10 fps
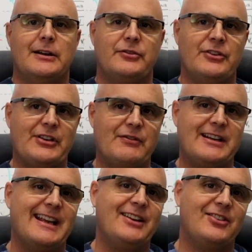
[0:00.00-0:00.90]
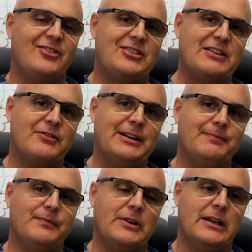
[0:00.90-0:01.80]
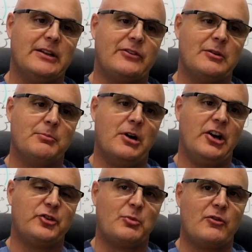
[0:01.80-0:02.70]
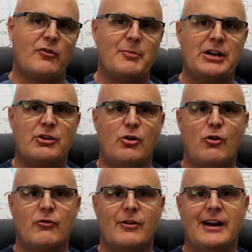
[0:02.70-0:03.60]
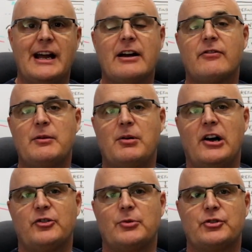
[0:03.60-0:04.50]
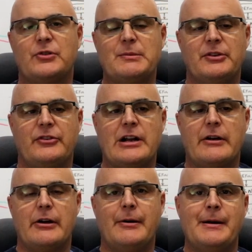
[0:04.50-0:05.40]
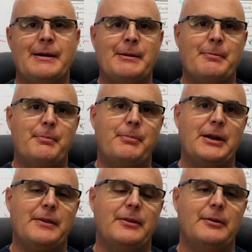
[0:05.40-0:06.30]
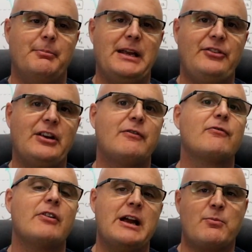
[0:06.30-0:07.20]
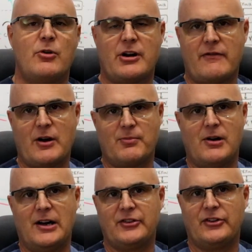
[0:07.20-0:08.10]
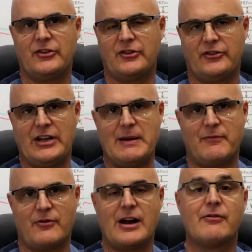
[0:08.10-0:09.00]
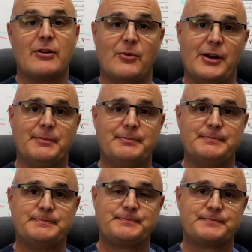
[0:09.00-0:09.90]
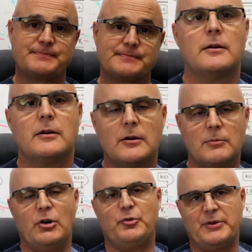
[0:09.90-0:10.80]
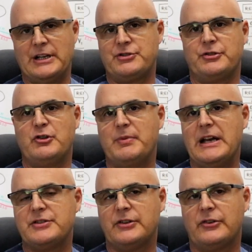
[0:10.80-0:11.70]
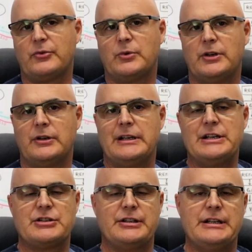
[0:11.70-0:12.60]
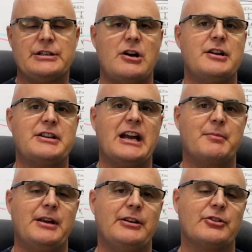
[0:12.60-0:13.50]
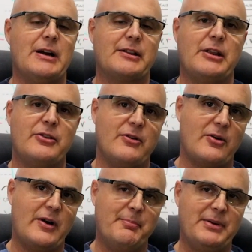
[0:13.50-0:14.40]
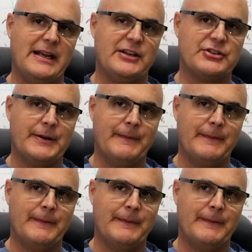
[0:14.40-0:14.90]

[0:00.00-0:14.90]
Since every case is different, it's impossible for me to go over every possible treatment scenario, but the basic framework of our process is the same for everyone. Most potential new patients will initially contact me directly through our webpage.